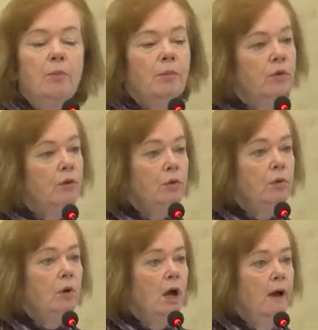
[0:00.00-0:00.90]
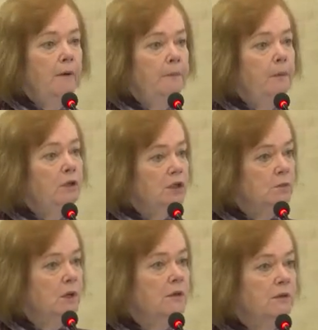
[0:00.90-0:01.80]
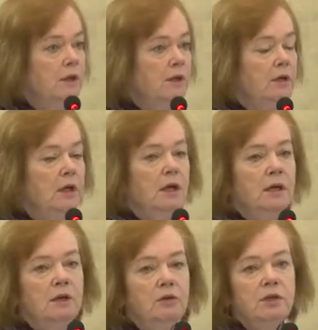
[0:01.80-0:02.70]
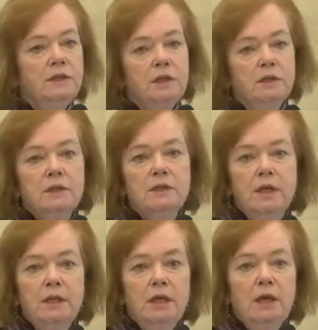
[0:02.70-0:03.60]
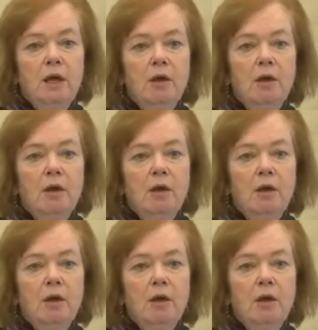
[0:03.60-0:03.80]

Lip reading: Peru, which is one of the other countries in the study,